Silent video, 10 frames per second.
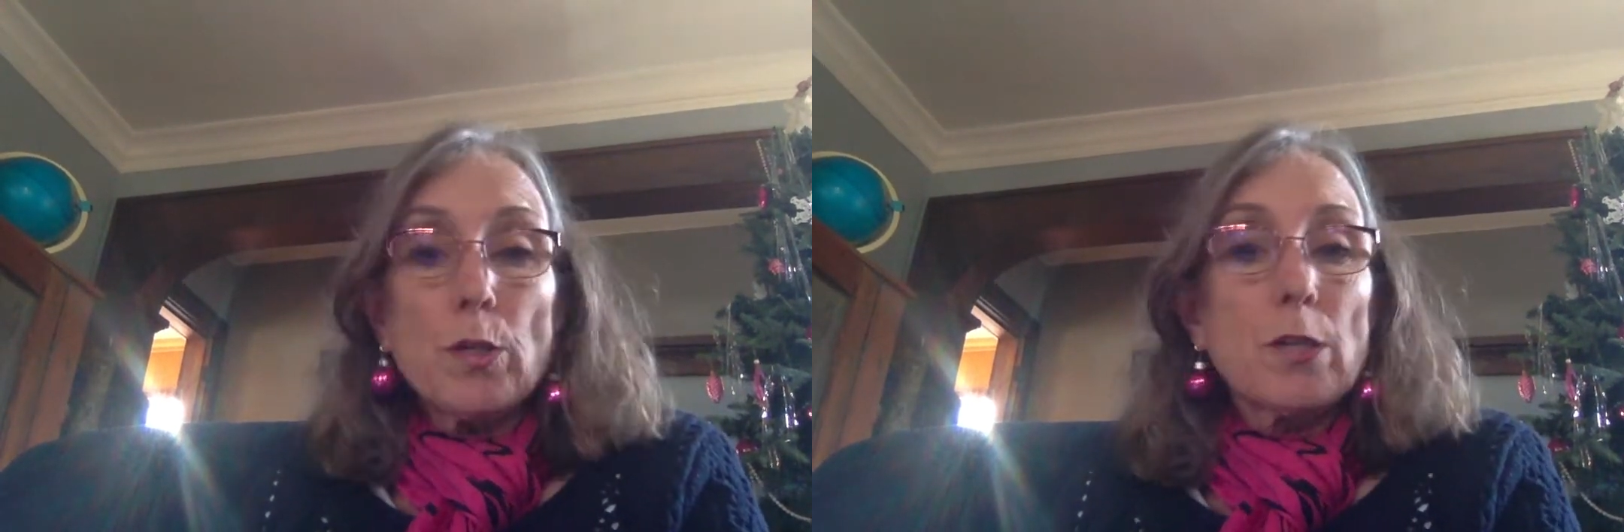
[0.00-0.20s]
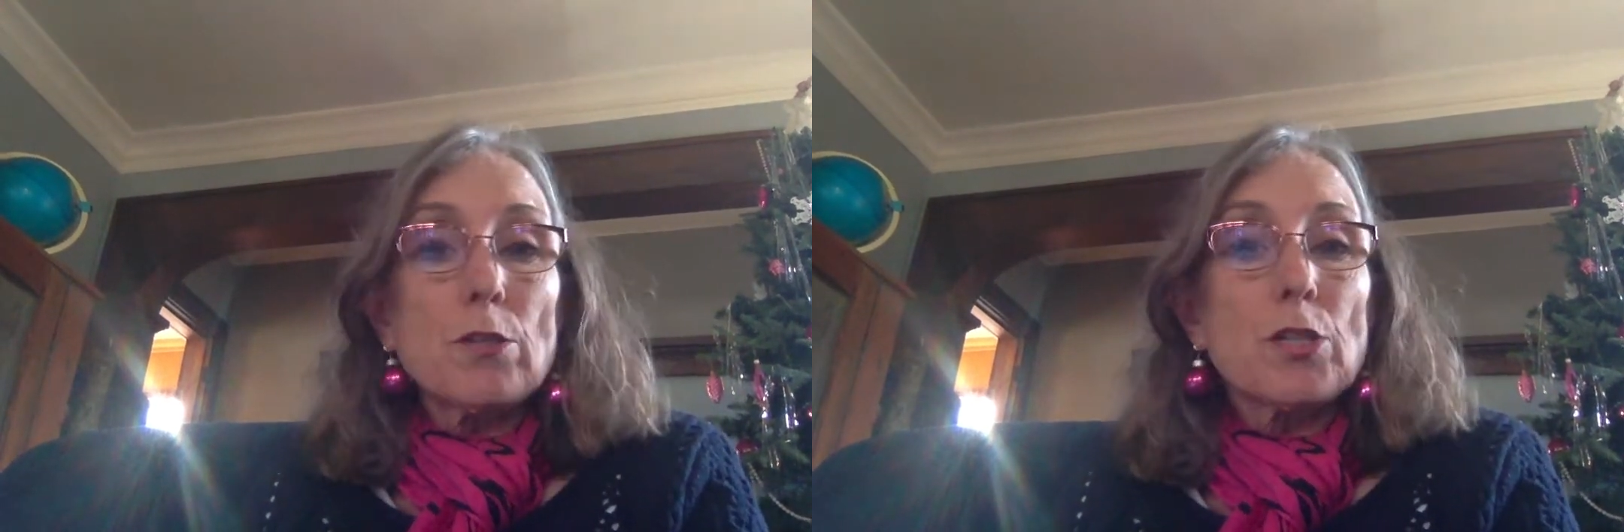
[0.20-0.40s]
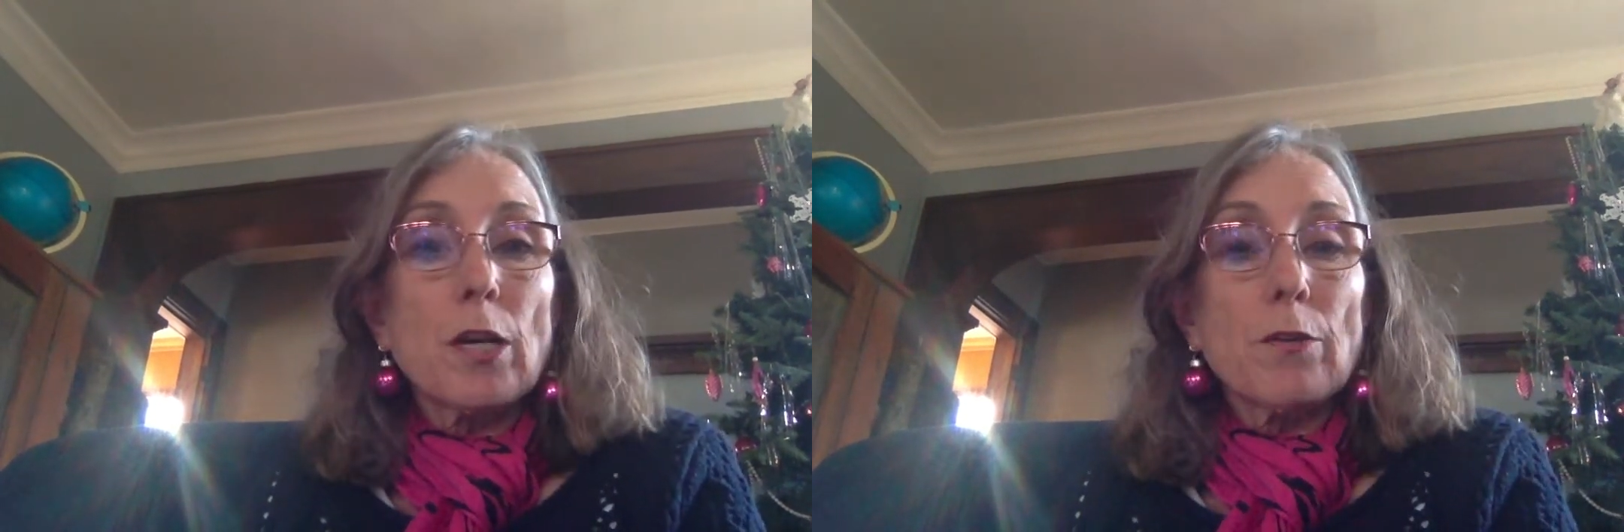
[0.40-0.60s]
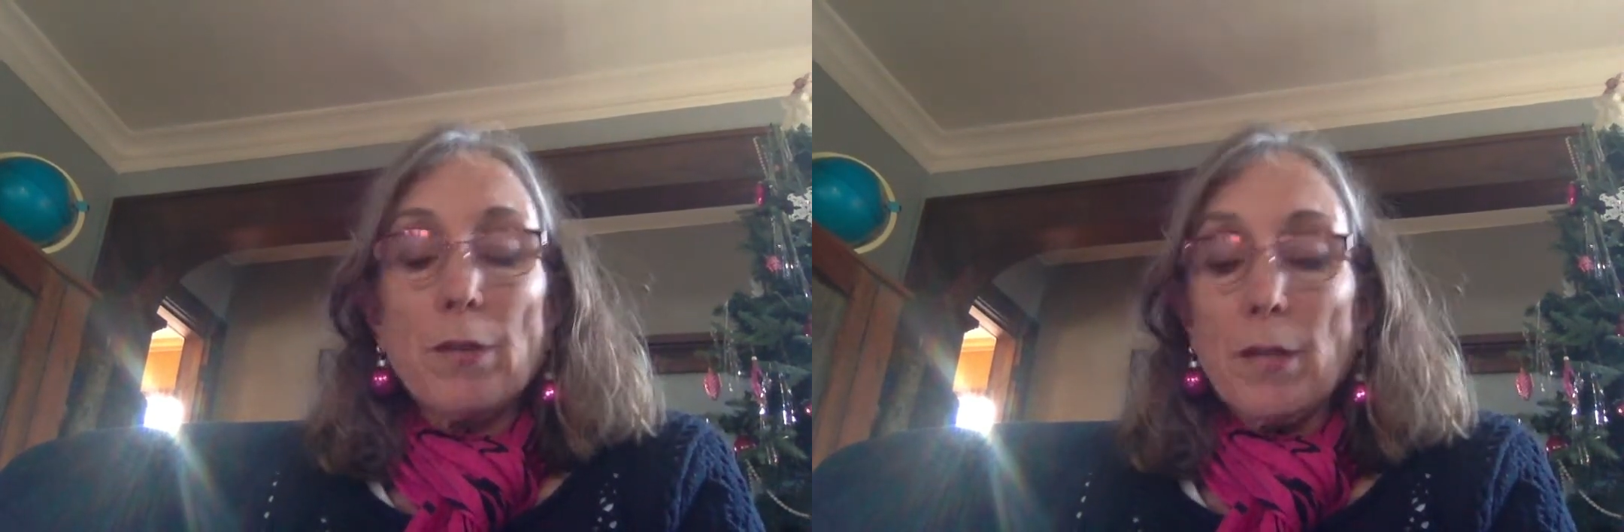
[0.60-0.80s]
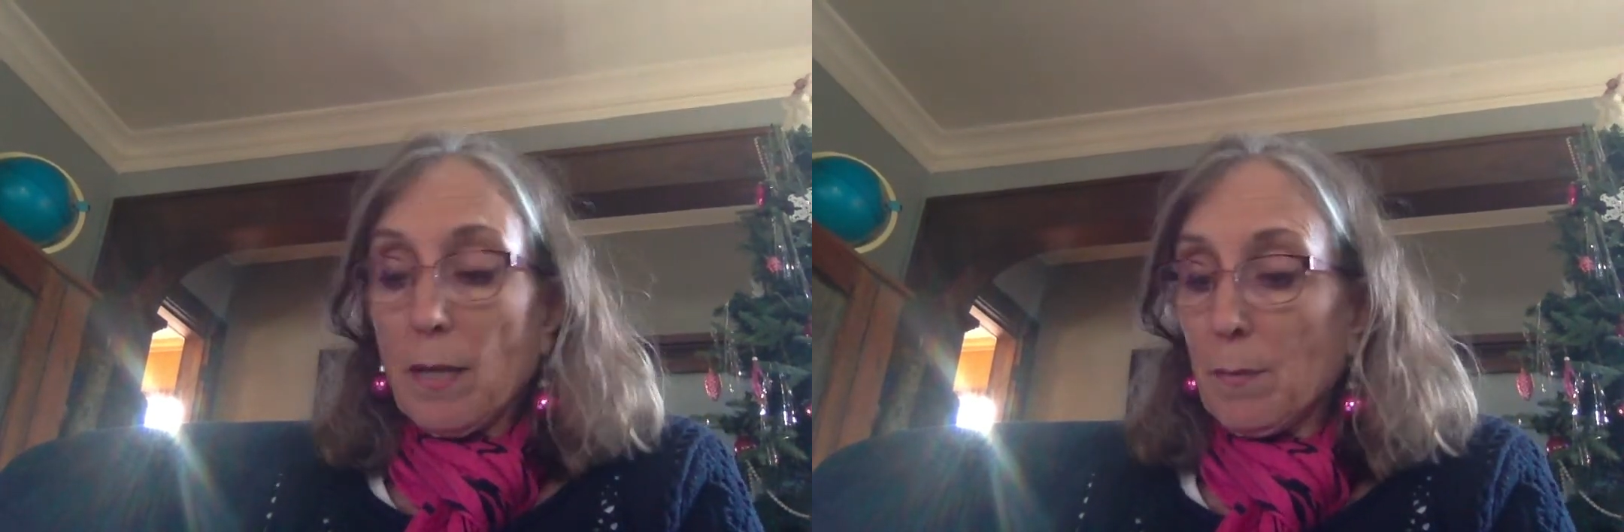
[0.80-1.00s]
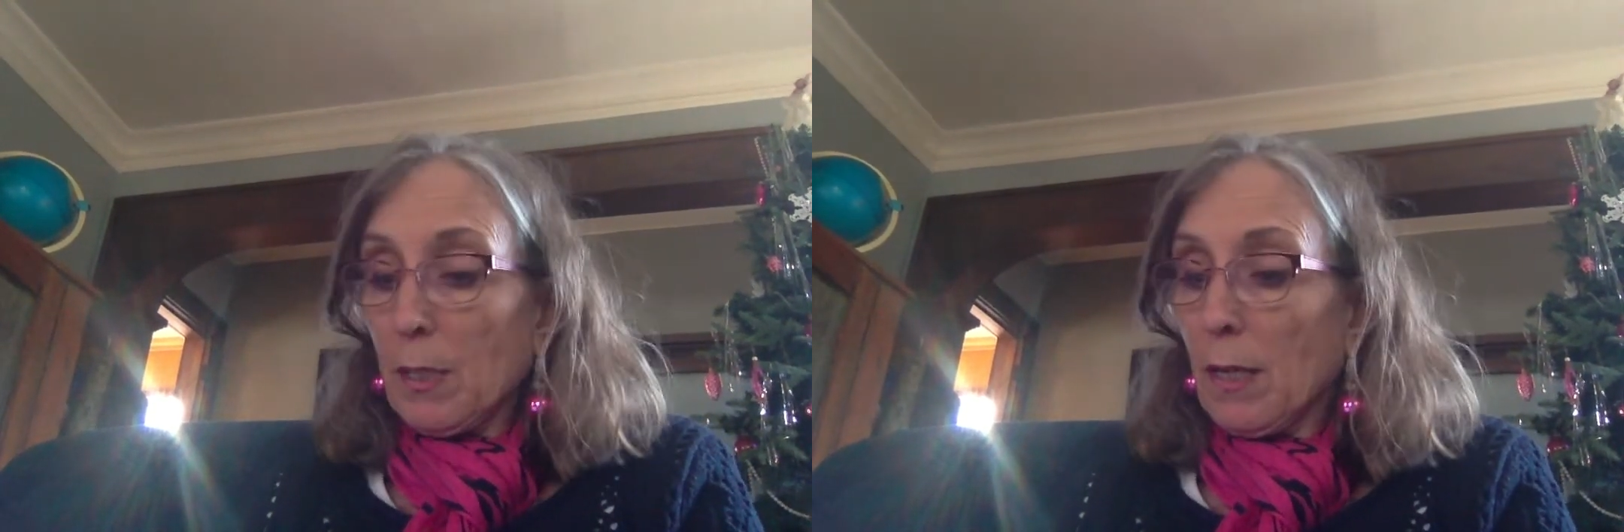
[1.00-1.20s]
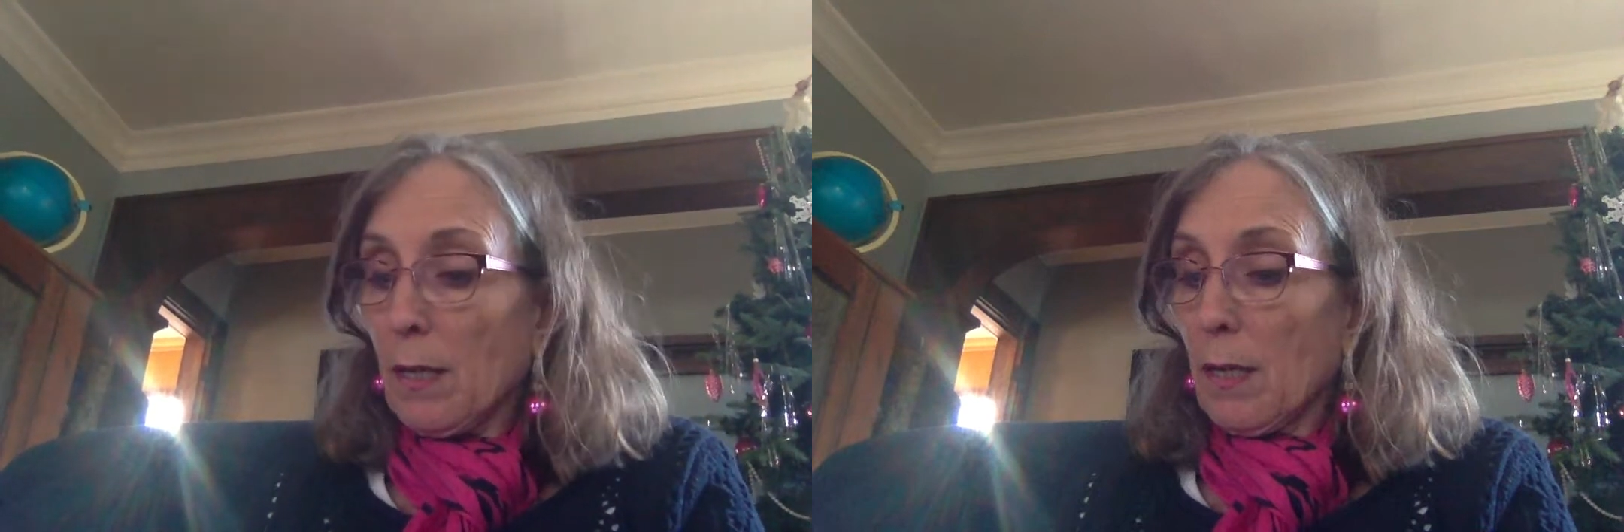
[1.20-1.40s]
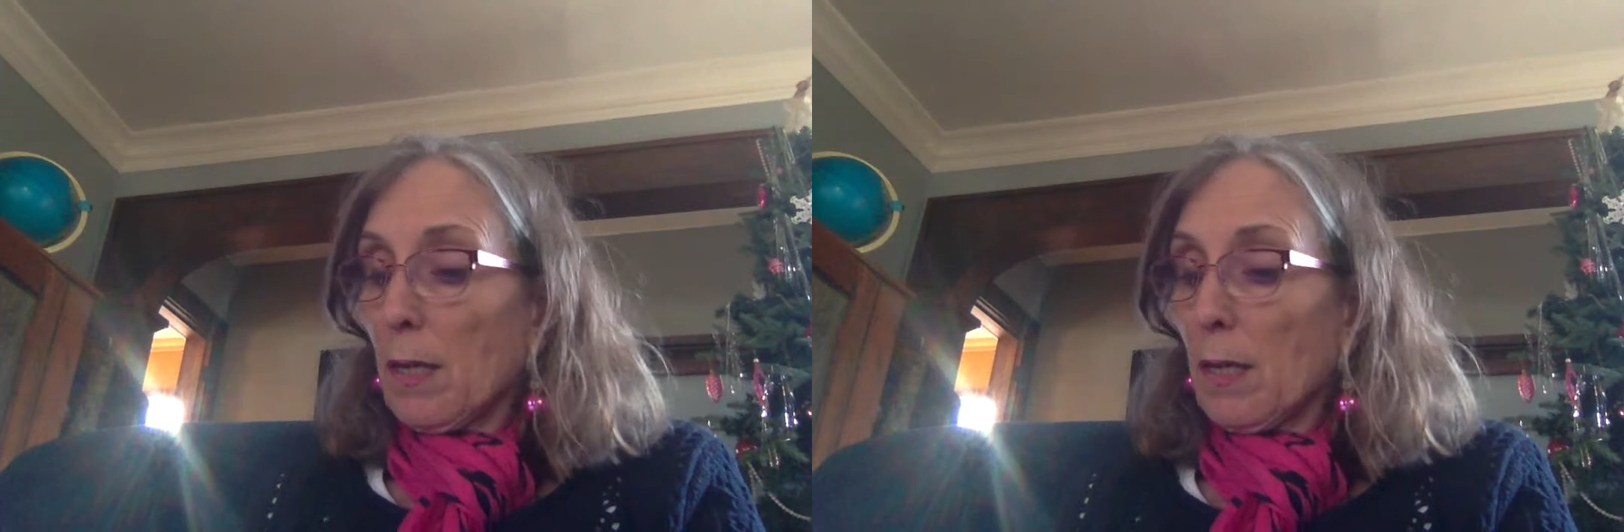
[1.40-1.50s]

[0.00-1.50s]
years younger than Emily,